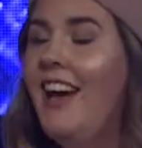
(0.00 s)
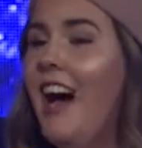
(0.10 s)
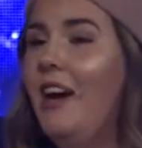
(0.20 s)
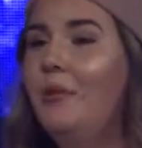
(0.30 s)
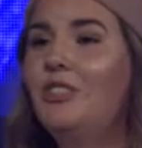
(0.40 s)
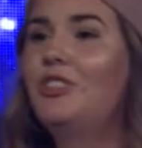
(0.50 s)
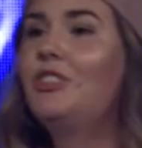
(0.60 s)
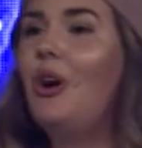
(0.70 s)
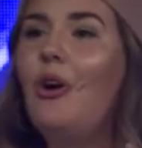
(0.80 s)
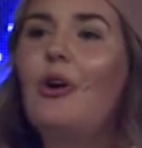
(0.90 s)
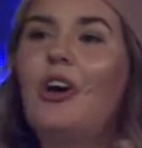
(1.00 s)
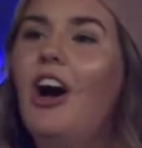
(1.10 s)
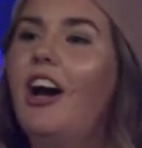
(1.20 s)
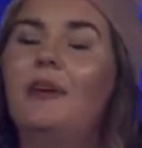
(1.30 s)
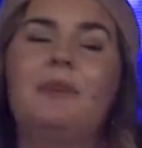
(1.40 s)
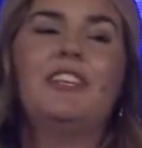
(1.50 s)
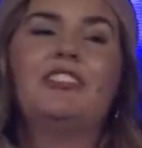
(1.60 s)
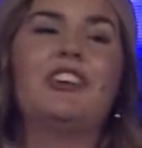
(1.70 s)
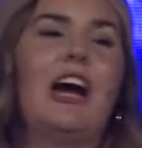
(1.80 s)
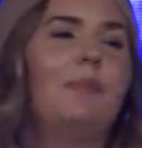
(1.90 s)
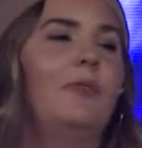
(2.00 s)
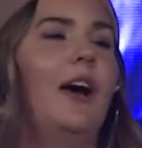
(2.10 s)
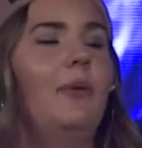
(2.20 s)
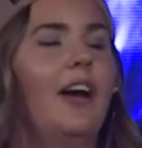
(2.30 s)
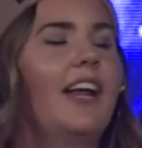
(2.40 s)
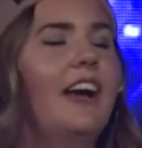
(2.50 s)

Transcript: I was so caught up in this trap of I want